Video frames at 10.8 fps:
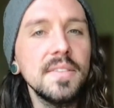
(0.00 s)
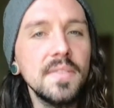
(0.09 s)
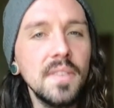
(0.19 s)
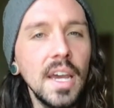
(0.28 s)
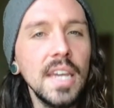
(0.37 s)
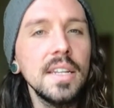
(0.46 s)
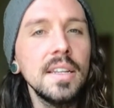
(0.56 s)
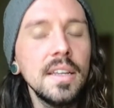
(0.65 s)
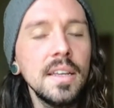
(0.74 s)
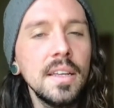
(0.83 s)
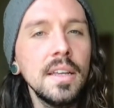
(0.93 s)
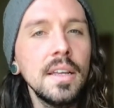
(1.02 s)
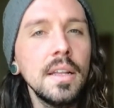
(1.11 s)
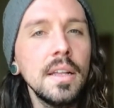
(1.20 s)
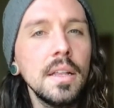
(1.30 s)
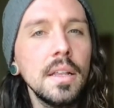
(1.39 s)
right?
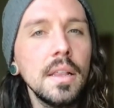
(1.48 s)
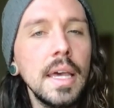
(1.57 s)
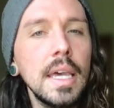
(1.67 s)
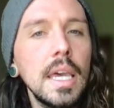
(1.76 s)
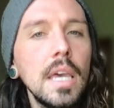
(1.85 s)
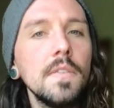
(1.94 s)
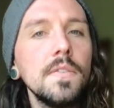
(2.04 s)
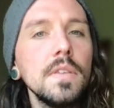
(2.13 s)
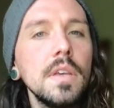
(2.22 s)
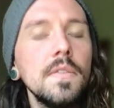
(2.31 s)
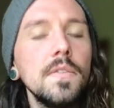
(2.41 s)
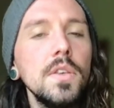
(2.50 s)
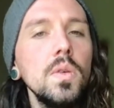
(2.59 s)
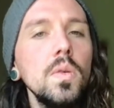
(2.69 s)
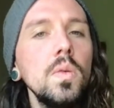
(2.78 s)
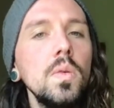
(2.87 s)
Like if
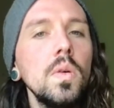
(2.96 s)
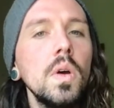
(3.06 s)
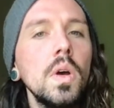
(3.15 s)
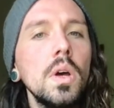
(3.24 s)
you